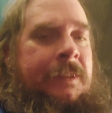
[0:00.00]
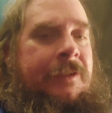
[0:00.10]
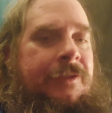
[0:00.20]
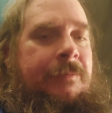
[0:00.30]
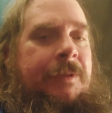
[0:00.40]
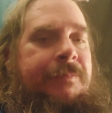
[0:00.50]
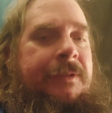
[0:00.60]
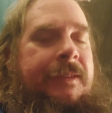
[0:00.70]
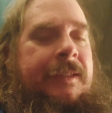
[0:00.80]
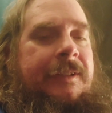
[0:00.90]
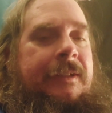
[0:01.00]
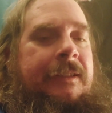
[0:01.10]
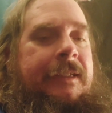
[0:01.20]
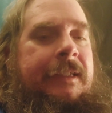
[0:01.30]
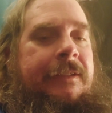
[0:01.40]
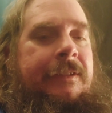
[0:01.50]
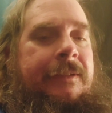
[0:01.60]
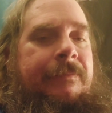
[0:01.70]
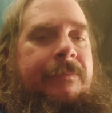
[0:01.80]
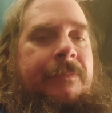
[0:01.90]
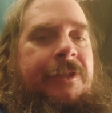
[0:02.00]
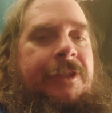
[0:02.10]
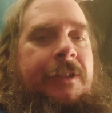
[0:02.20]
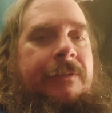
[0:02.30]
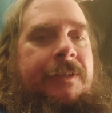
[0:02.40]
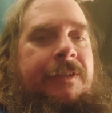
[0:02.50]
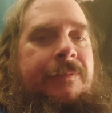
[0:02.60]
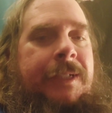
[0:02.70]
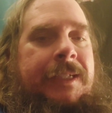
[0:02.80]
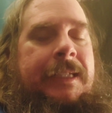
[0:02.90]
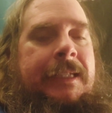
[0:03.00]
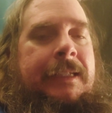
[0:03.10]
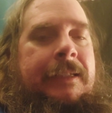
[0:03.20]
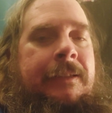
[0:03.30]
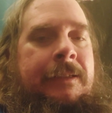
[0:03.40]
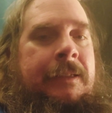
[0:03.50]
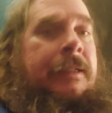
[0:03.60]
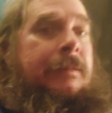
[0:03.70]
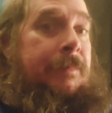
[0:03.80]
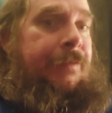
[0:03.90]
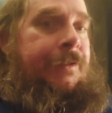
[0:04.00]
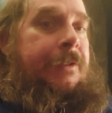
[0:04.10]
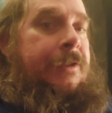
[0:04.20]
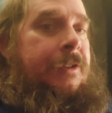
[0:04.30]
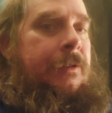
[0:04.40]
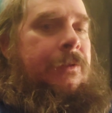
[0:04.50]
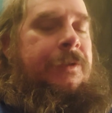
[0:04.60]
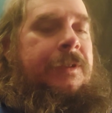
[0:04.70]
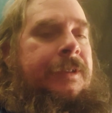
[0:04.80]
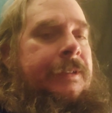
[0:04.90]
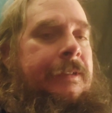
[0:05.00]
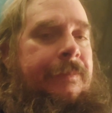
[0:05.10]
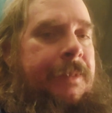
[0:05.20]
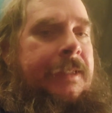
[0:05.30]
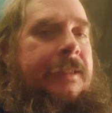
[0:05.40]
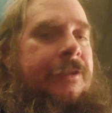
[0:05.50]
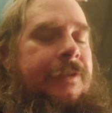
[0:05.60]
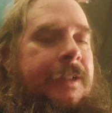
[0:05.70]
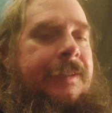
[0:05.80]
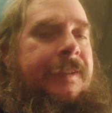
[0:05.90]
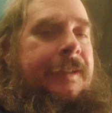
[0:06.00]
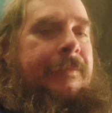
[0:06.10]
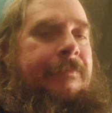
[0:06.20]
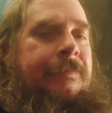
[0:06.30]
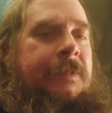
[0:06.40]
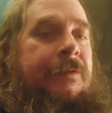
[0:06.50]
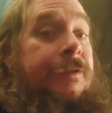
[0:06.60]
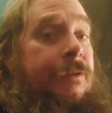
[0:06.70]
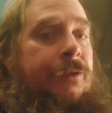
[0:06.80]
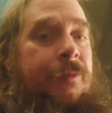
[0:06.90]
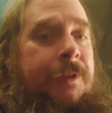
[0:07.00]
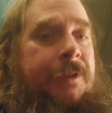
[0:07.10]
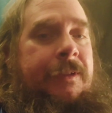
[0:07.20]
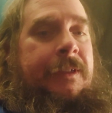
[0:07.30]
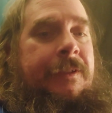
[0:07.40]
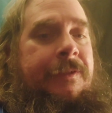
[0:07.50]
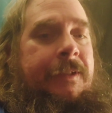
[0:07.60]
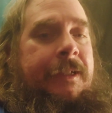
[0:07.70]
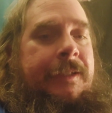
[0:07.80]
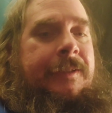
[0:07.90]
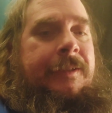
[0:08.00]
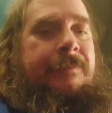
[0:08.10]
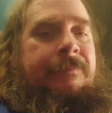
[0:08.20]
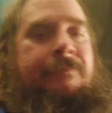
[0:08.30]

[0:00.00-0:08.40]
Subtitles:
So I'm going to put these all together and share with you my day, my first dose of methotrexate for rheumatoid arthritis.